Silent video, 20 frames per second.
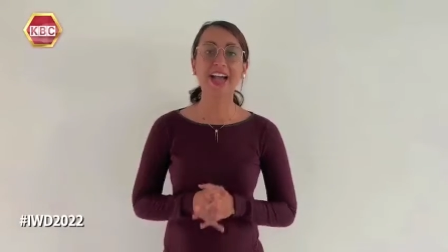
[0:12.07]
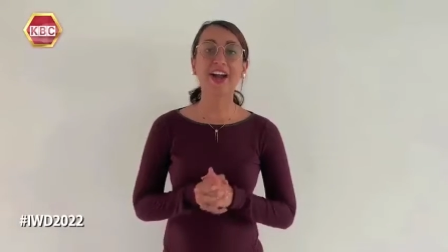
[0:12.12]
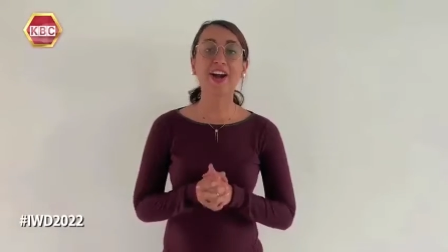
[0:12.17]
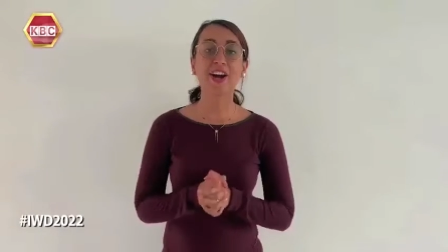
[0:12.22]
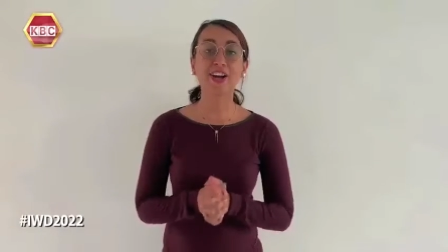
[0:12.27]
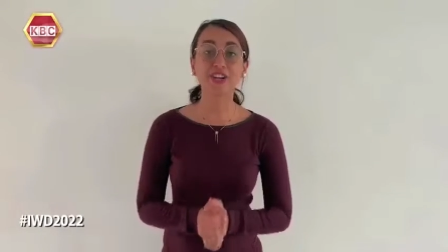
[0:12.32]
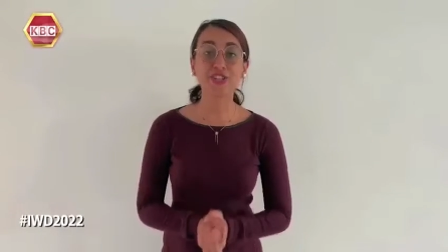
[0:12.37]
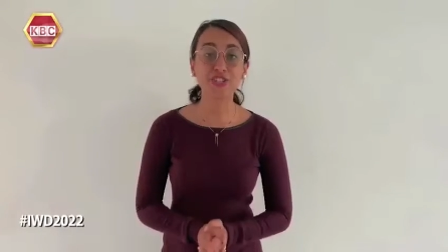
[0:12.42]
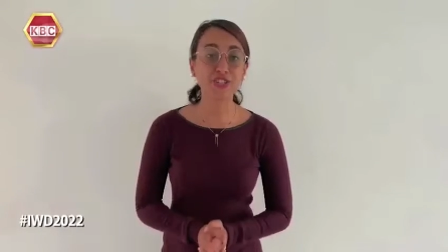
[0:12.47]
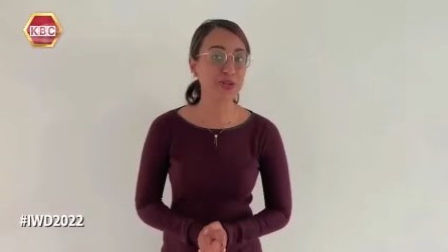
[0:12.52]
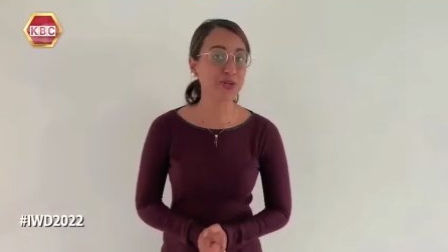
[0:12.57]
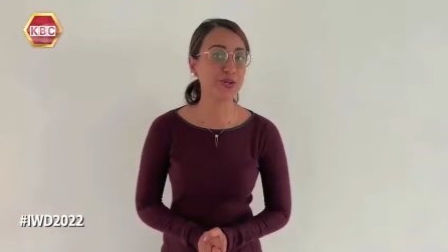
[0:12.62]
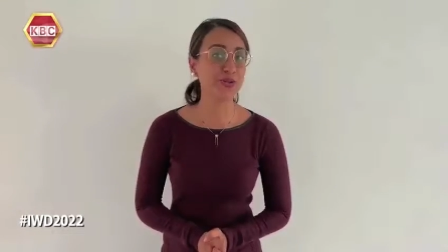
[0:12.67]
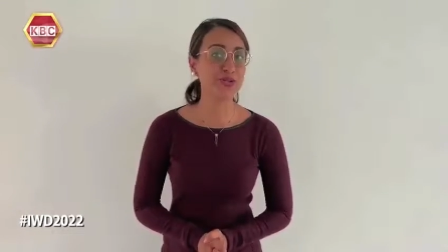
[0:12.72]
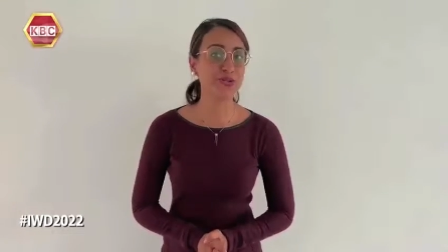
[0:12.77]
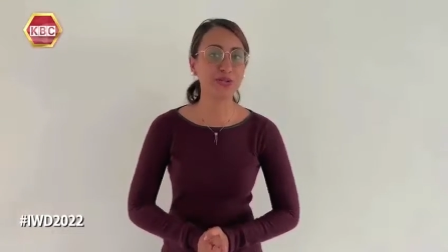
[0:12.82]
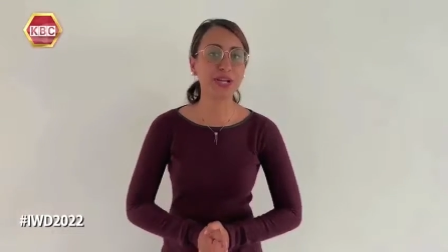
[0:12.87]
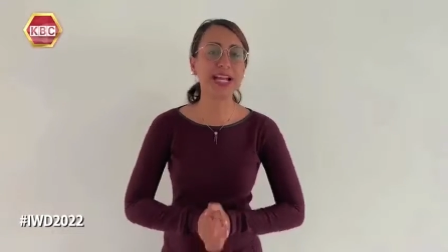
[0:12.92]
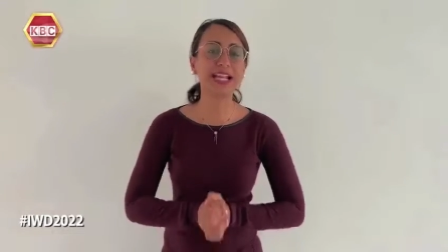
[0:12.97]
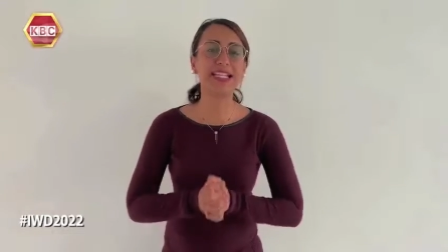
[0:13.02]
I urge
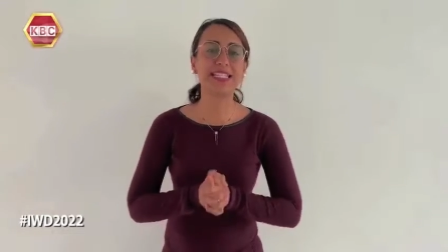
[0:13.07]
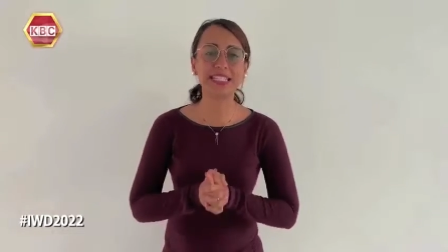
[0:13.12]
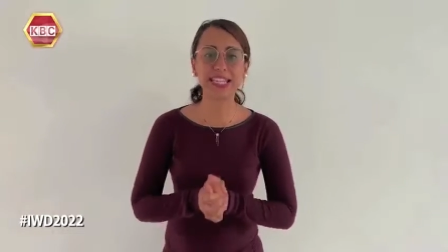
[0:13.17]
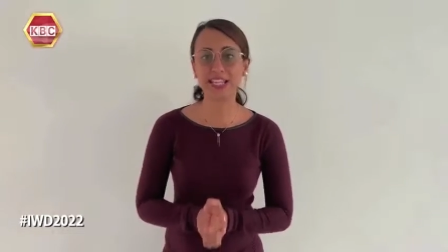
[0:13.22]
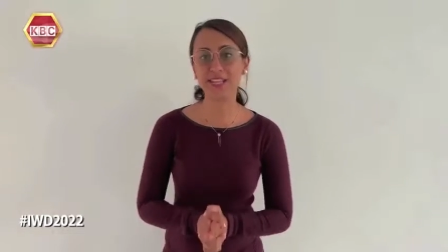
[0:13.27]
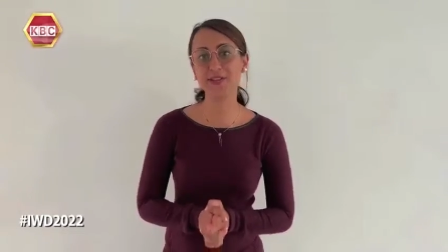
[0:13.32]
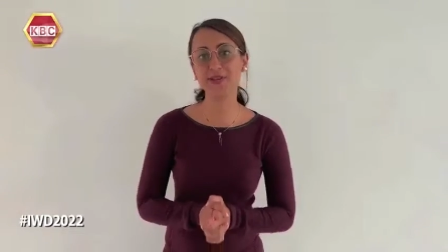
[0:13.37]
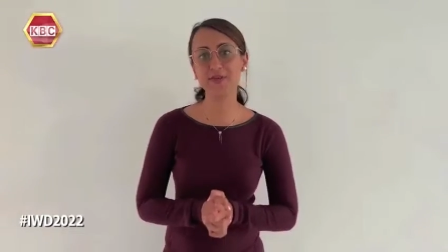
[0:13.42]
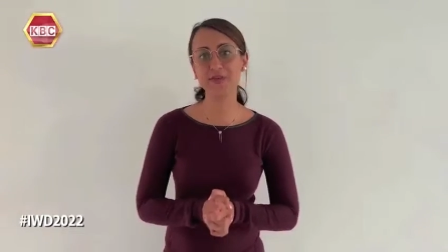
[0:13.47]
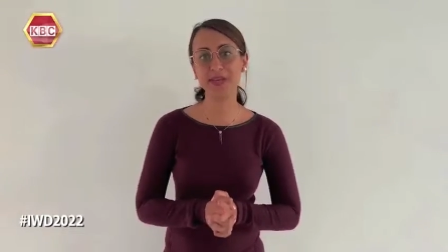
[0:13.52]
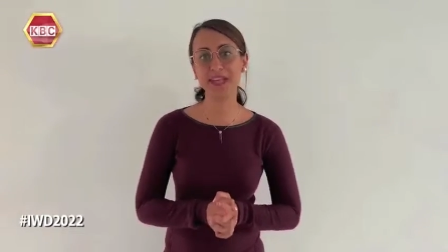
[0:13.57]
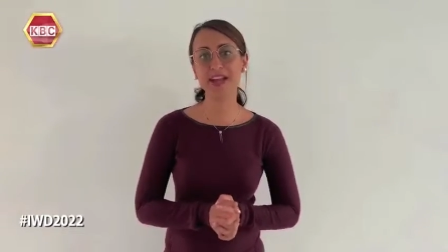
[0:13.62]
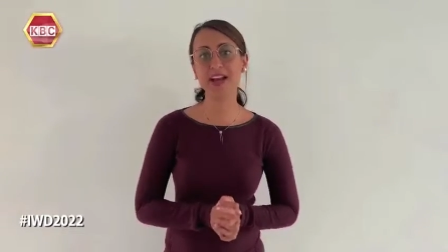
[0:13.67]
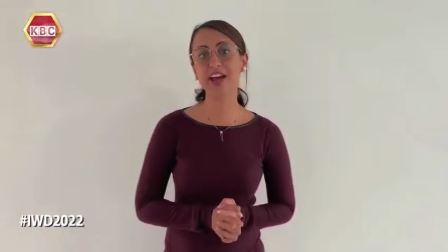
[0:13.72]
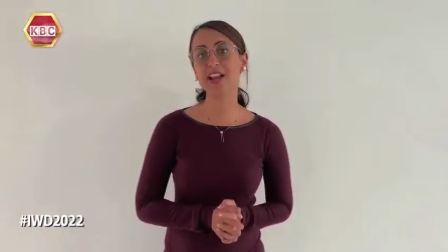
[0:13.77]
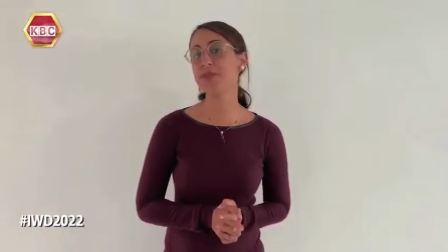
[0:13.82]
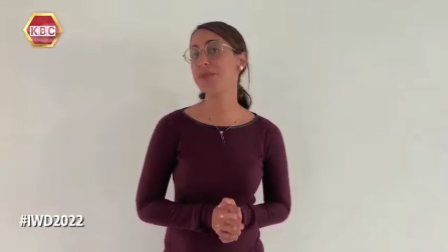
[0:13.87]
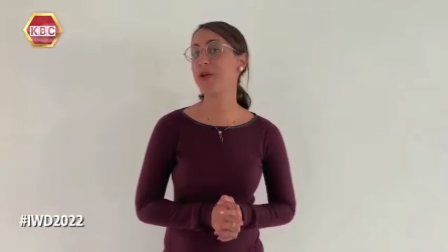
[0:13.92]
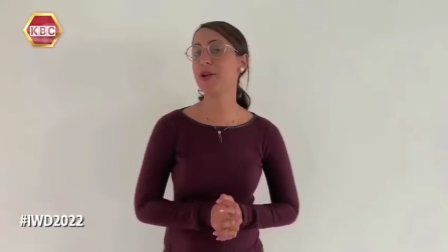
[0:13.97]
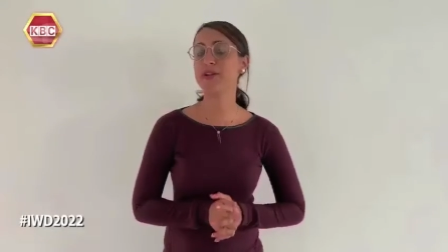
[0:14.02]
you to continue
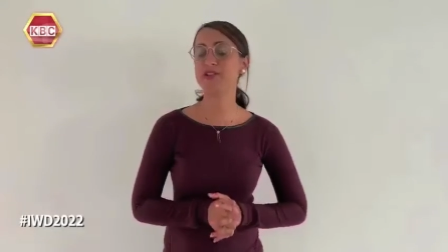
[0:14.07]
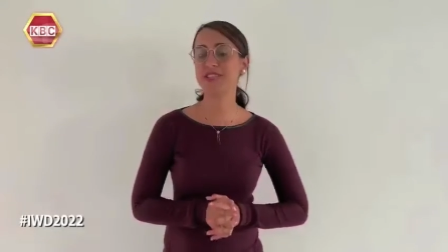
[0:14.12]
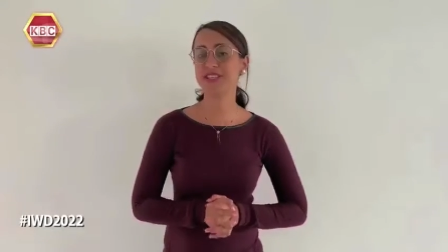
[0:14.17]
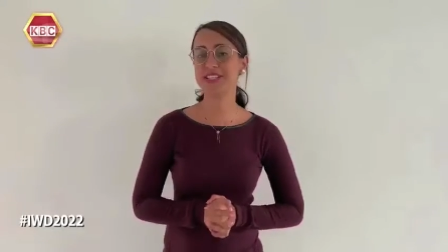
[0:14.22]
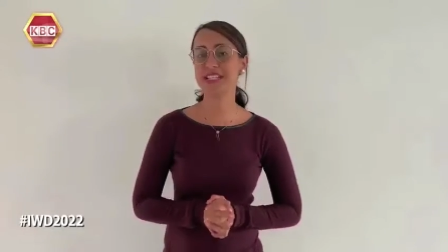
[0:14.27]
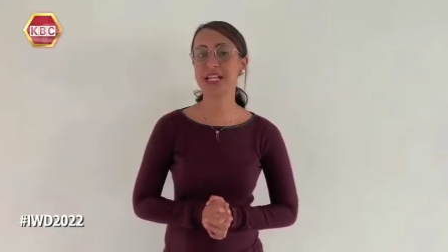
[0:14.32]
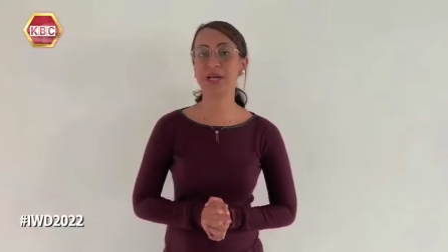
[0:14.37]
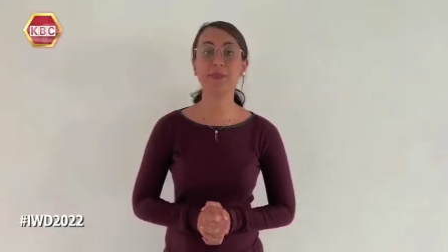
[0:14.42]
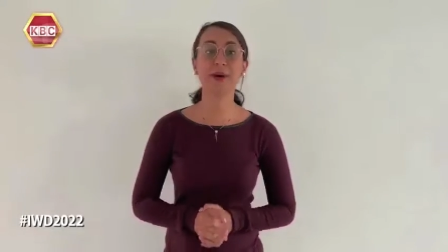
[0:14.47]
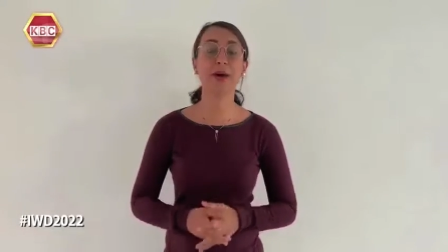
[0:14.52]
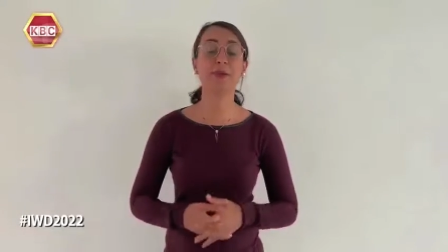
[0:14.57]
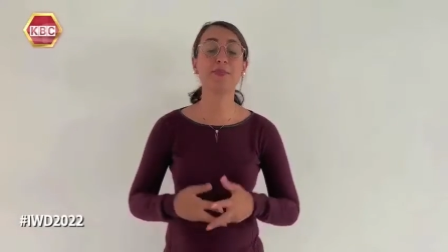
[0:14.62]
being unapologetic